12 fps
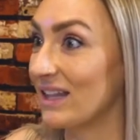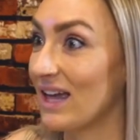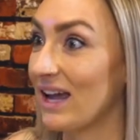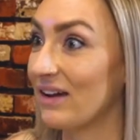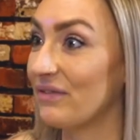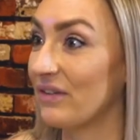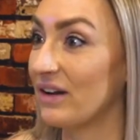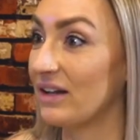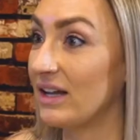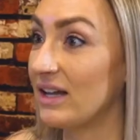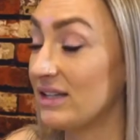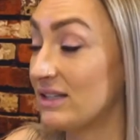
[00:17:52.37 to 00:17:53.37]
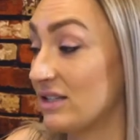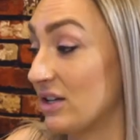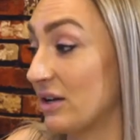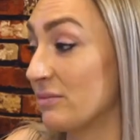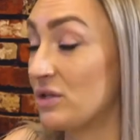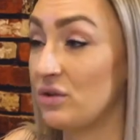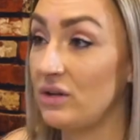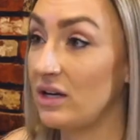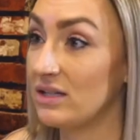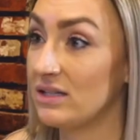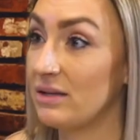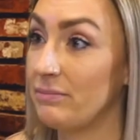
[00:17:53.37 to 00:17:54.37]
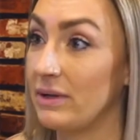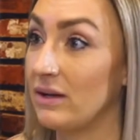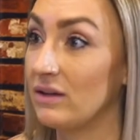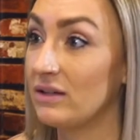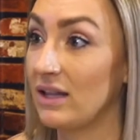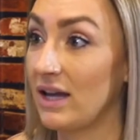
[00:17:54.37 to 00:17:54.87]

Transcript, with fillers: Like for it took them two years to build.